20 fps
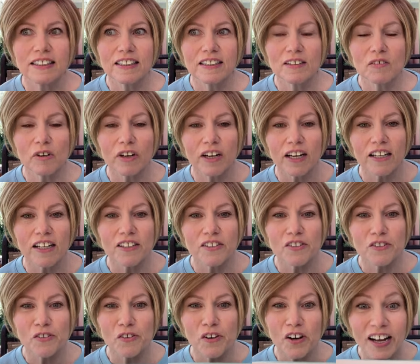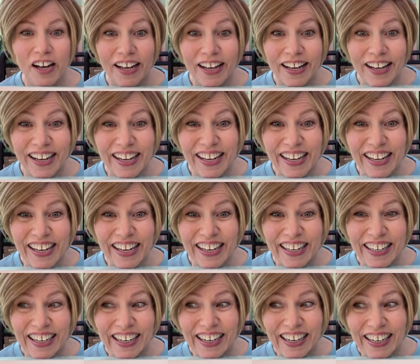we're gonna try.
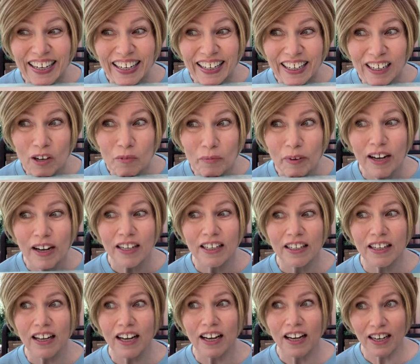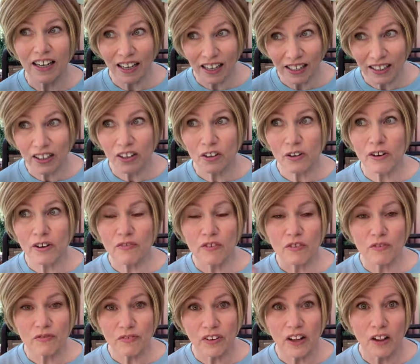Um, I, I know if you
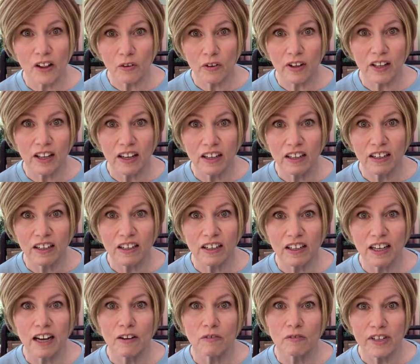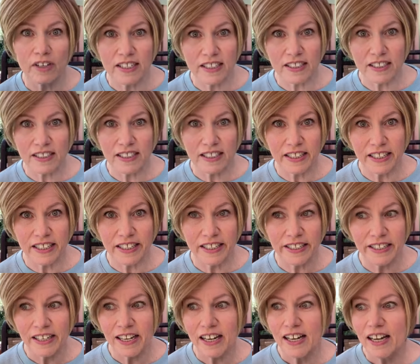follow along, I
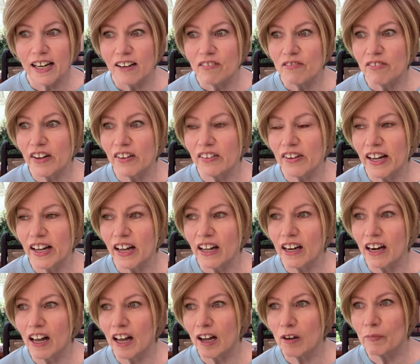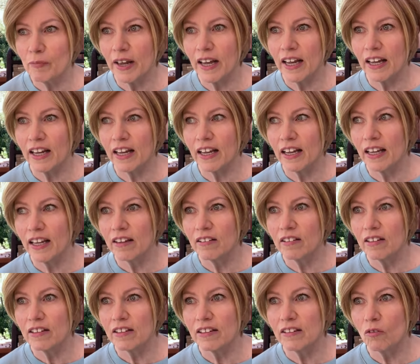recently found out I'm
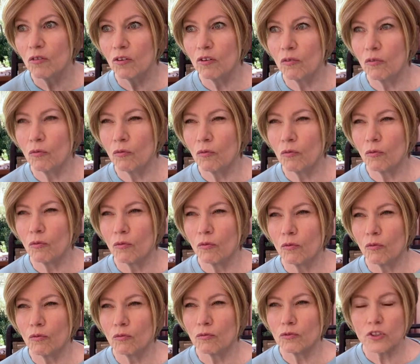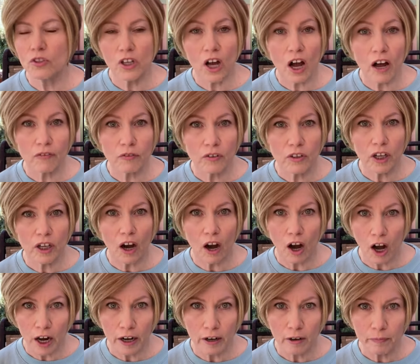a soft
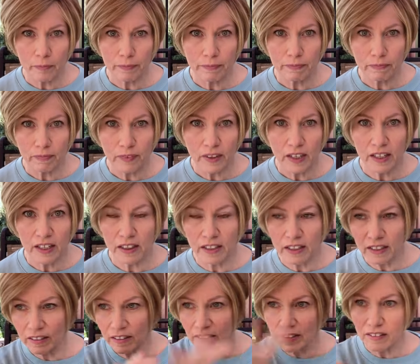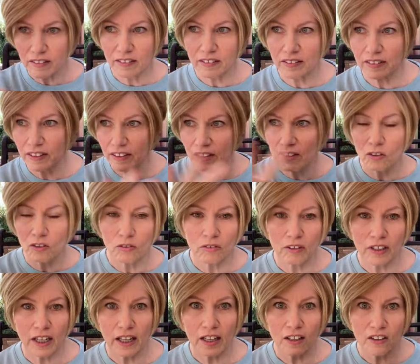autumn in the the whole
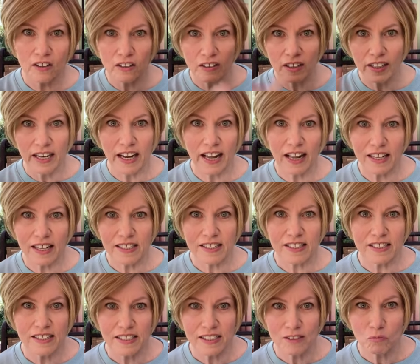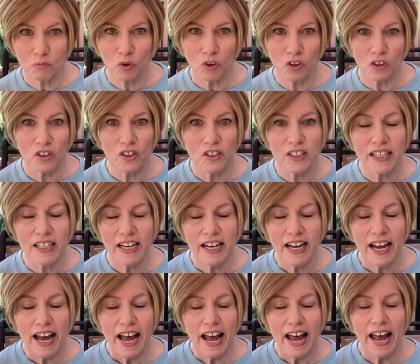color analysis world.
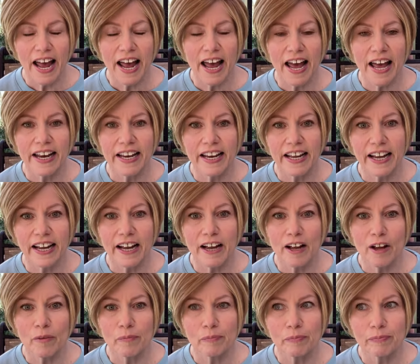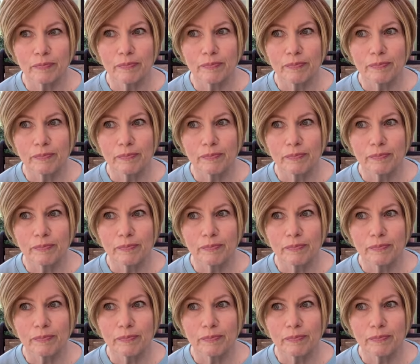And um,